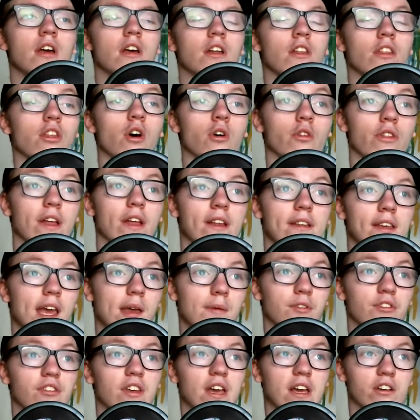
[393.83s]
though that game
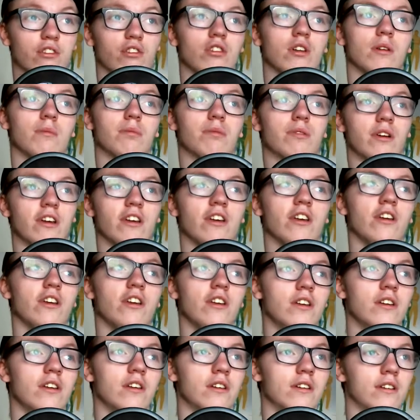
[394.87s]
is actually pretty good
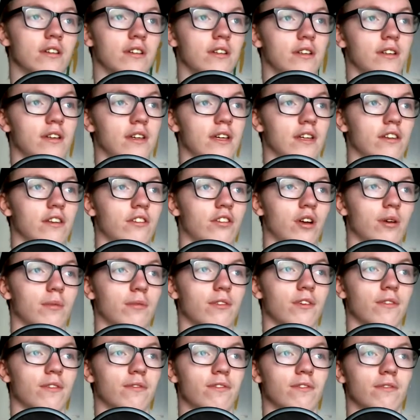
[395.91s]
in terms
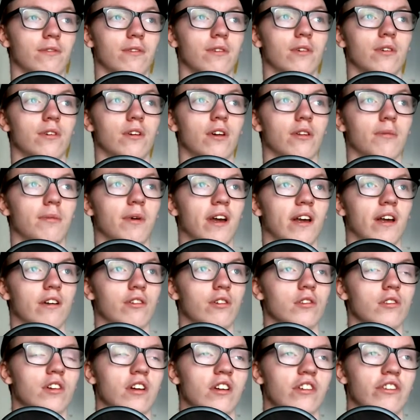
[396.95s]
of all the
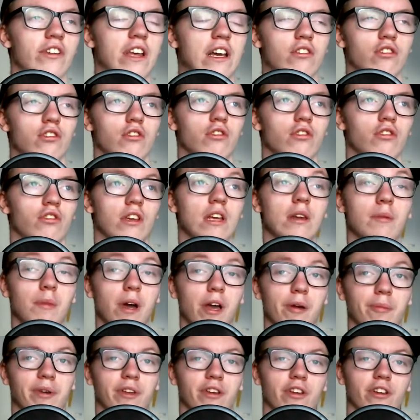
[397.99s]
microtransactions, in my
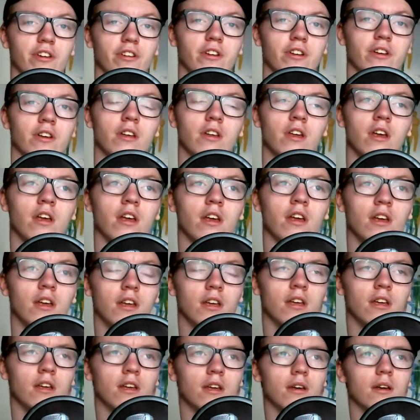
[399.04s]
opinion.
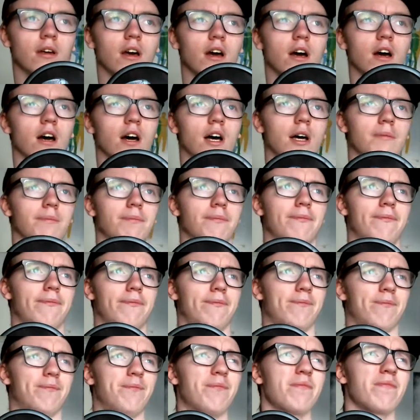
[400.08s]
But
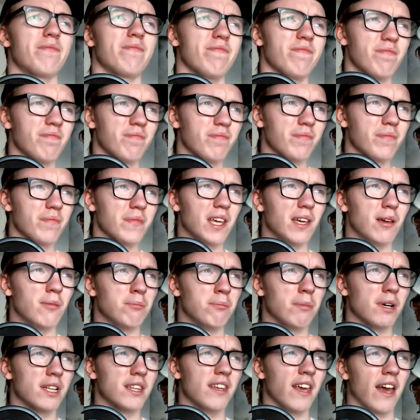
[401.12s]

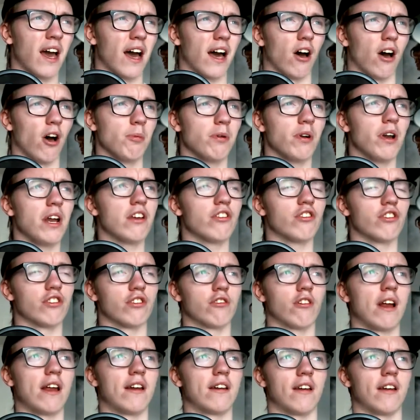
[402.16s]
yeah, Operation
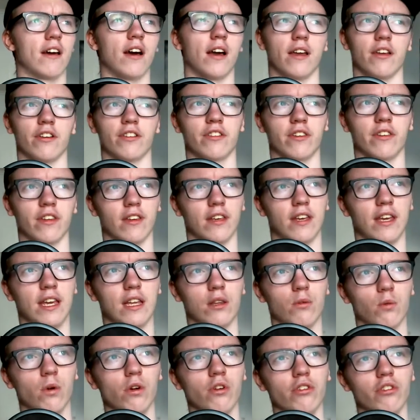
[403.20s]
Grand Heist,
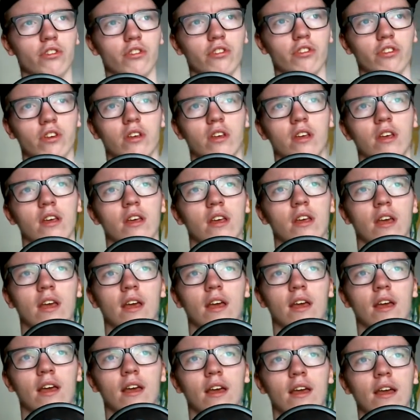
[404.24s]

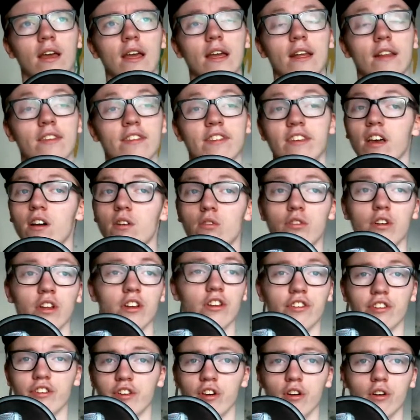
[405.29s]
it sounded
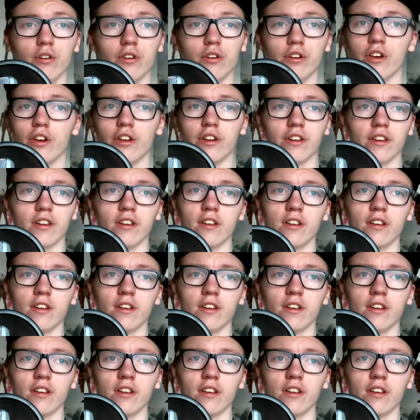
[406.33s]
so good.